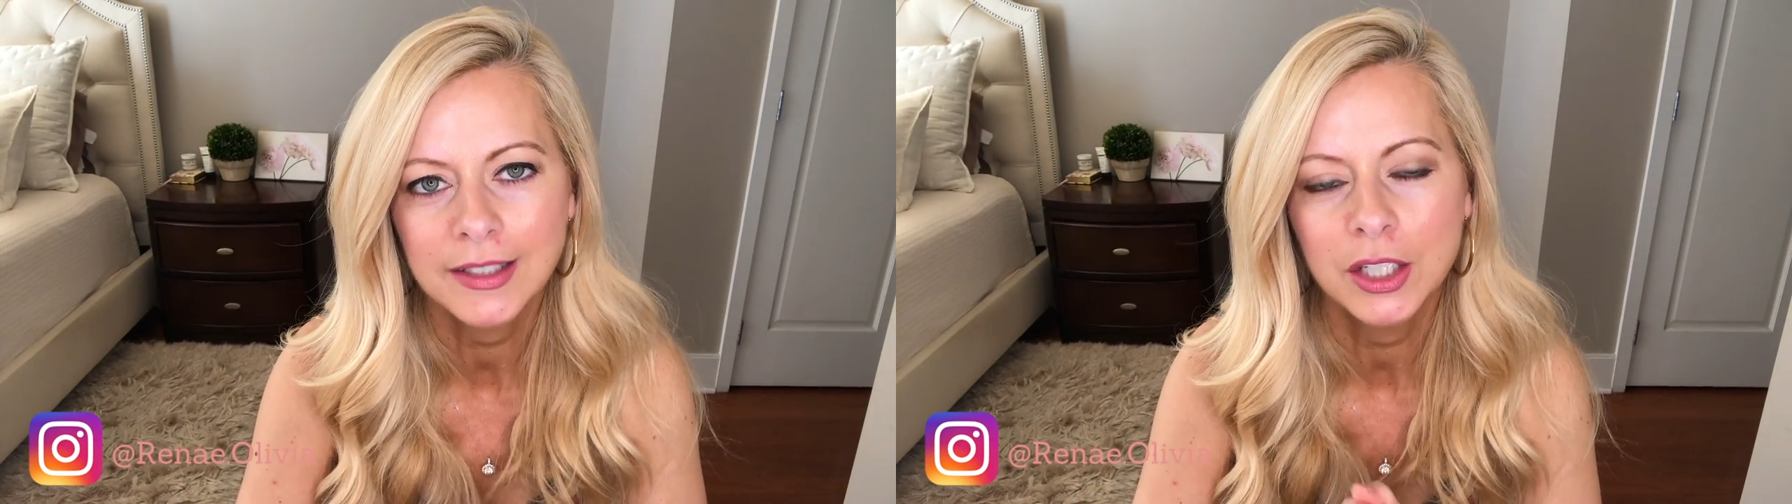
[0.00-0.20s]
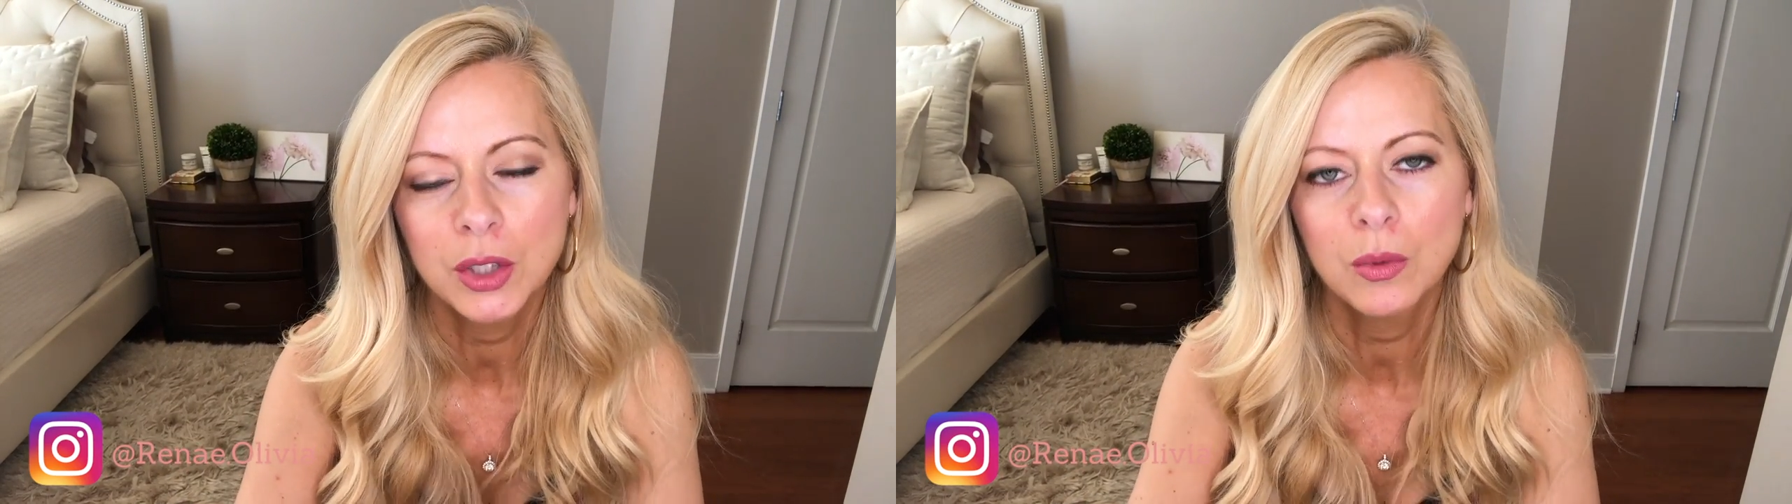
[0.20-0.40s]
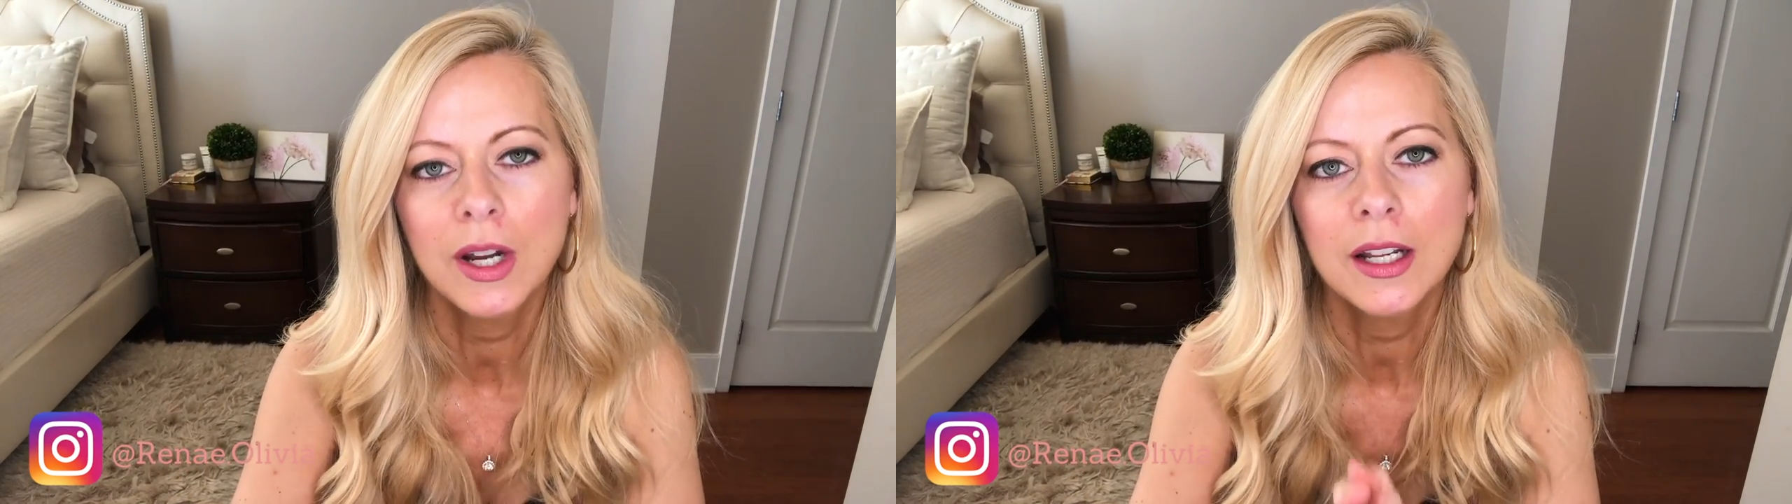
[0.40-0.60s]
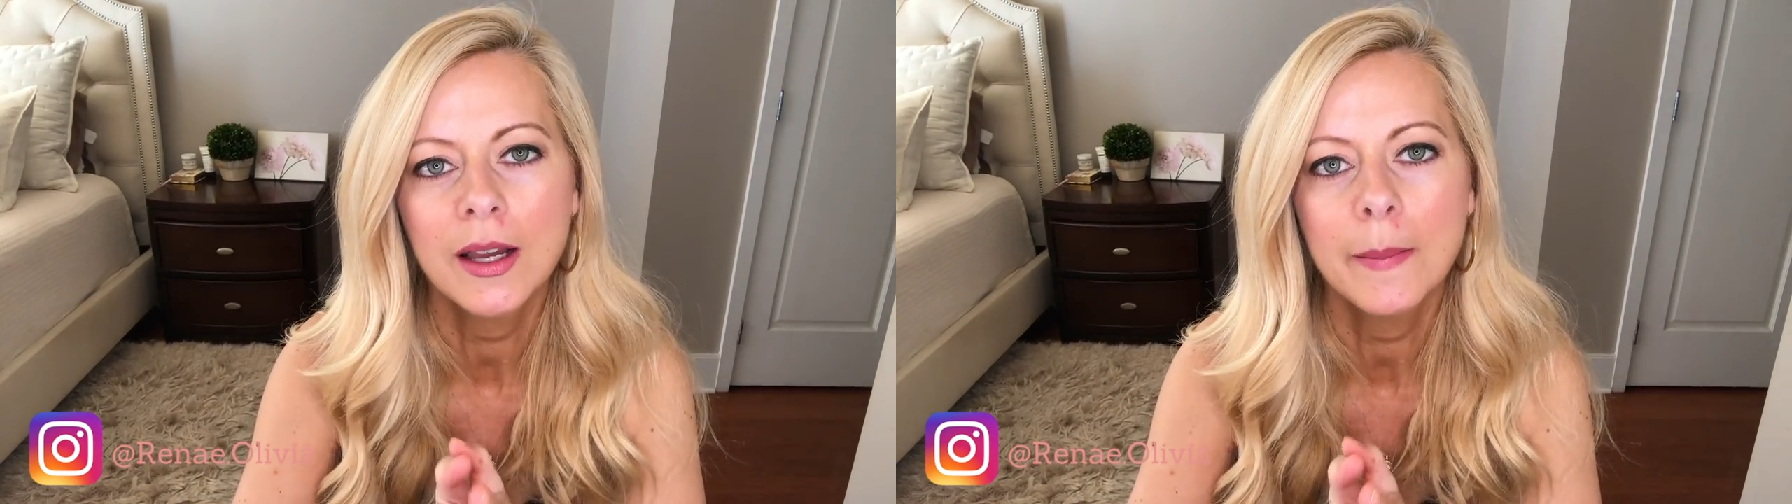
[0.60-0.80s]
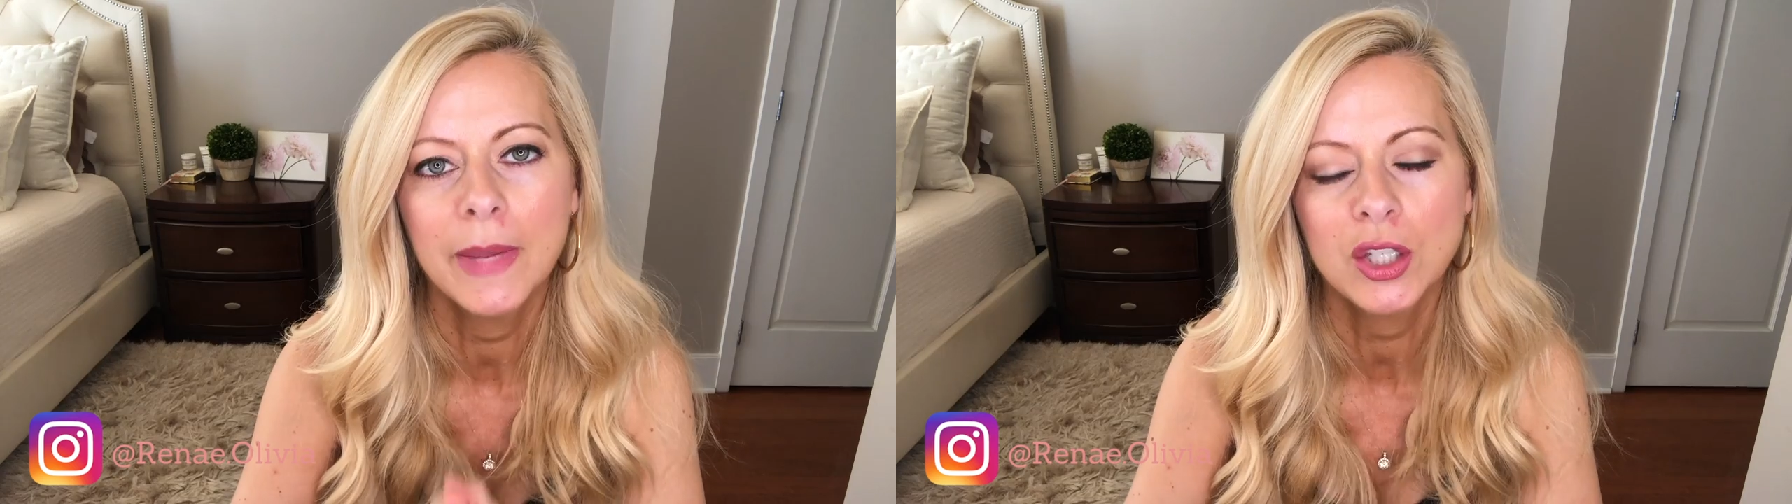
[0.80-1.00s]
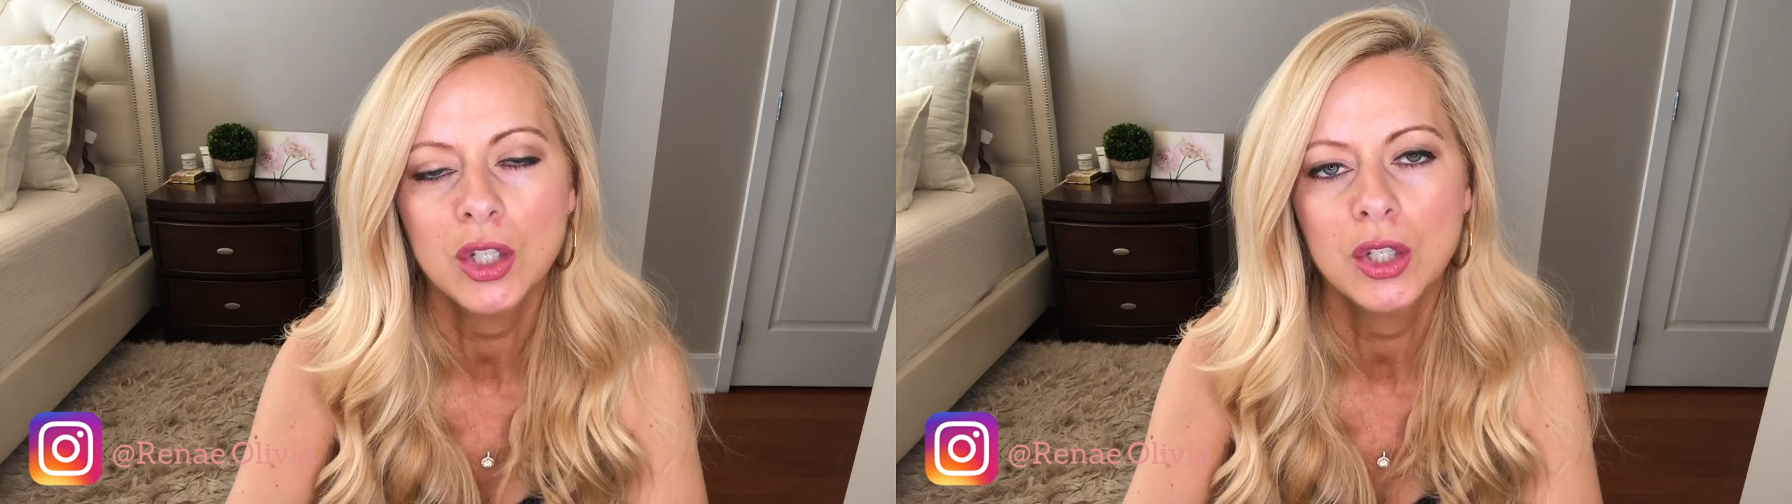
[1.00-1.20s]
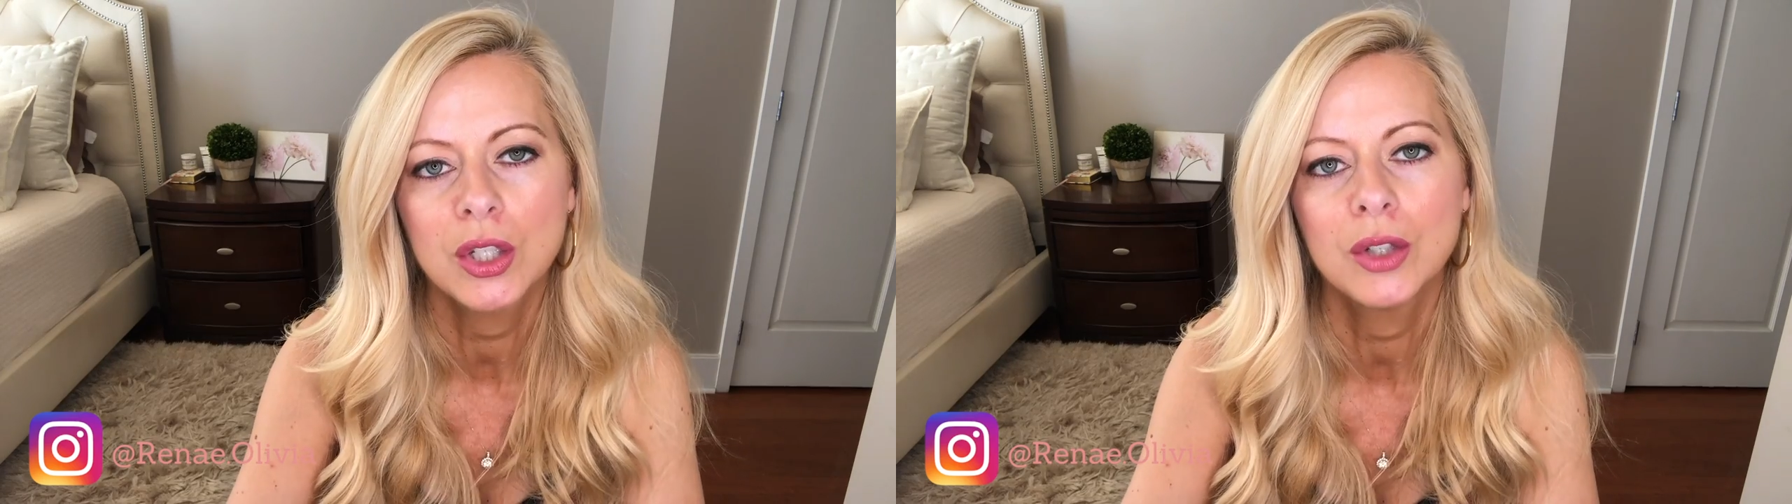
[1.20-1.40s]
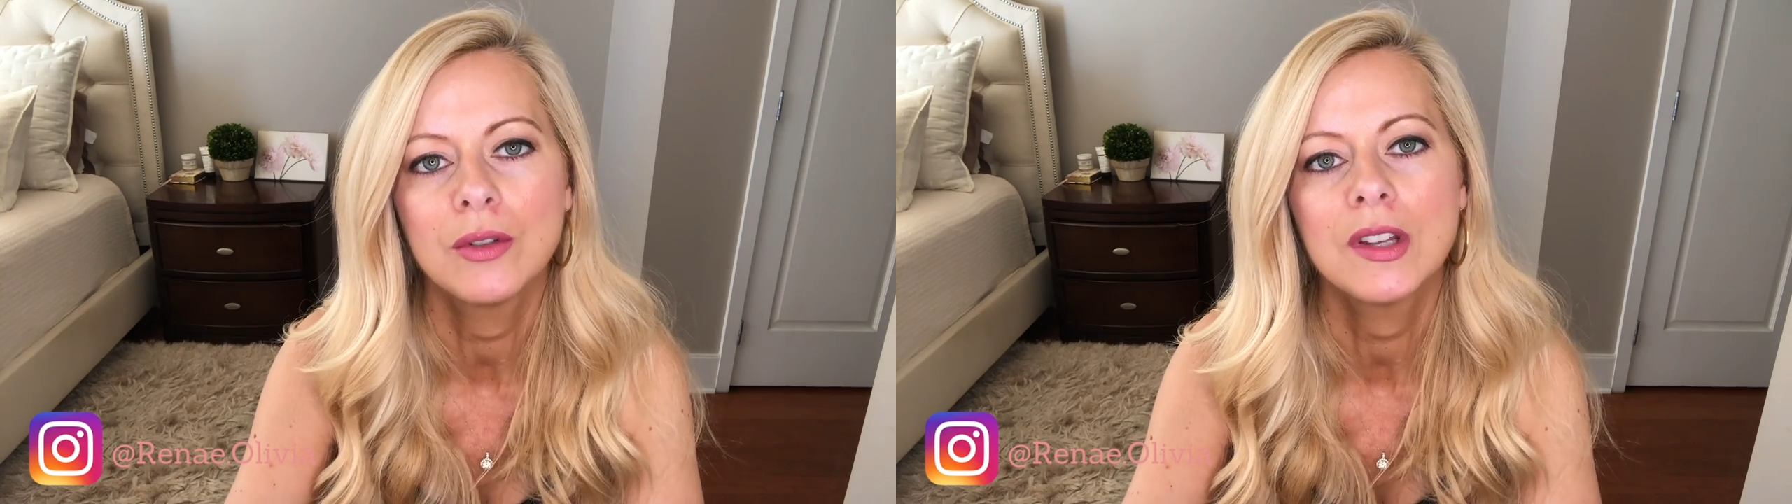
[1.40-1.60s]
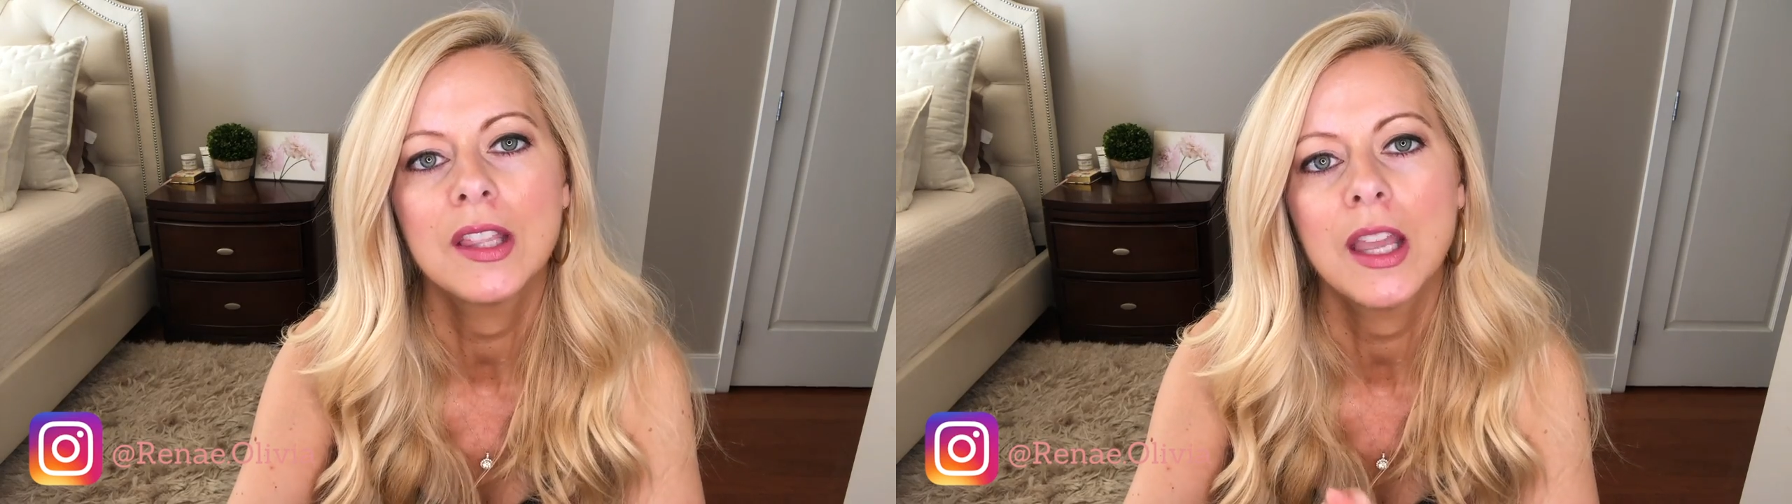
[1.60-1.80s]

I do wanna mention to you that